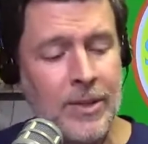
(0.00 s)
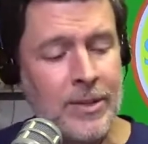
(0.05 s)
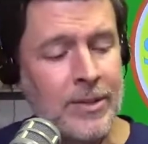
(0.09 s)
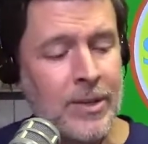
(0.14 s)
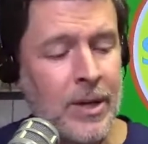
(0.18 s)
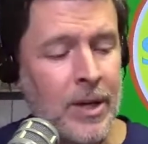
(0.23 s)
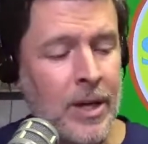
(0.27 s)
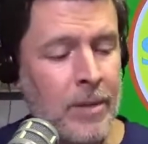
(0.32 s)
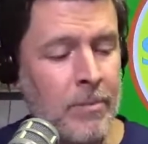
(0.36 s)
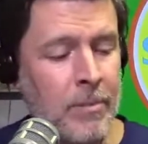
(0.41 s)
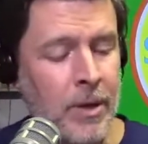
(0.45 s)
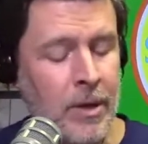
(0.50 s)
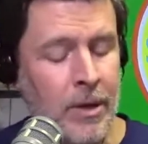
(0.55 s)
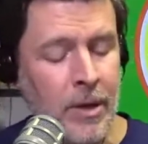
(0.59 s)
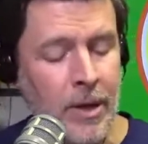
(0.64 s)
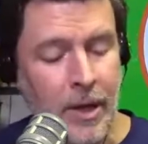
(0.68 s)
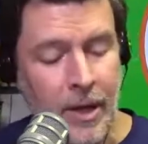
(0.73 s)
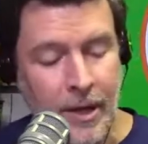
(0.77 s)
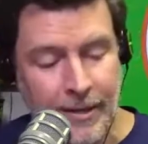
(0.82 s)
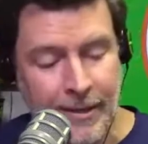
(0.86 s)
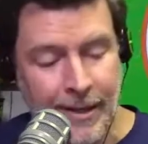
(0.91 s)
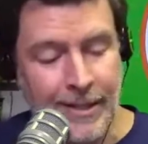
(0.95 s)
time,
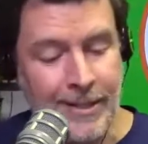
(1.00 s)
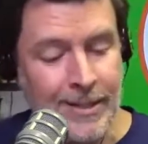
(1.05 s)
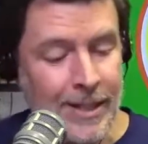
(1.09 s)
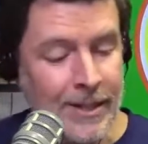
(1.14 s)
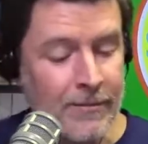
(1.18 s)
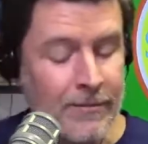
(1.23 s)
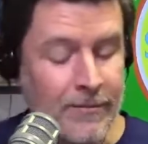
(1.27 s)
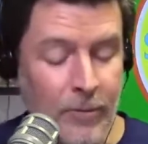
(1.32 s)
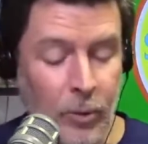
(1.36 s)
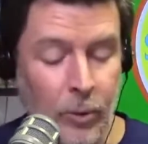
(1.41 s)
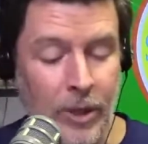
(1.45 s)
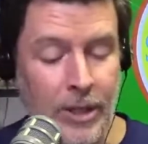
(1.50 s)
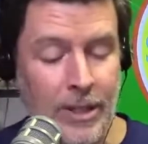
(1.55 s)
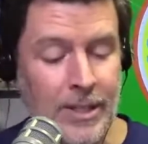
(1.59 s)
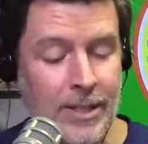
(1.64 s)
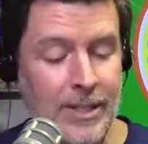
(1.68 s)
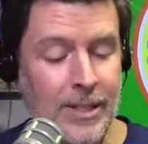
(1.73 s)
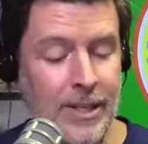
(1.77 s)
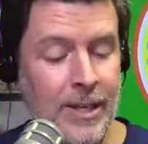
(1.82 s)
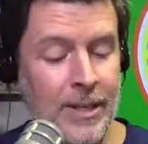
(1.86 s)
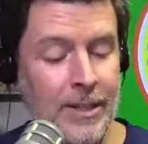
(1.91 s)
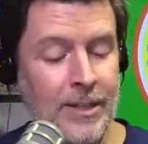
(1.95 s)

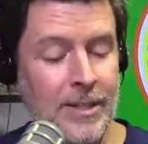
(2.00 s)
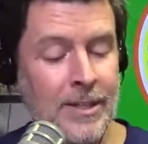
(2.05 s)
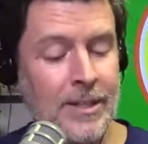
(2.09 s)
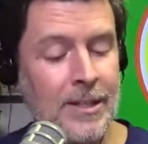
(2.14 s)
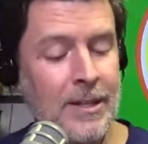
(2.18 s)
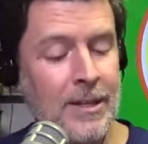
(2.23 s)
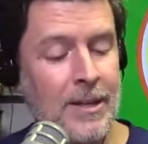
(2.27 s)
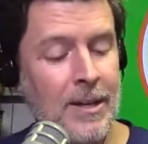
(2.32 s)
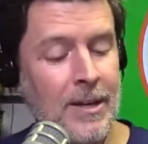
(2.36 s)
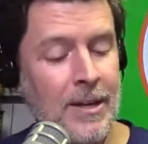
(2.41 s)
1946.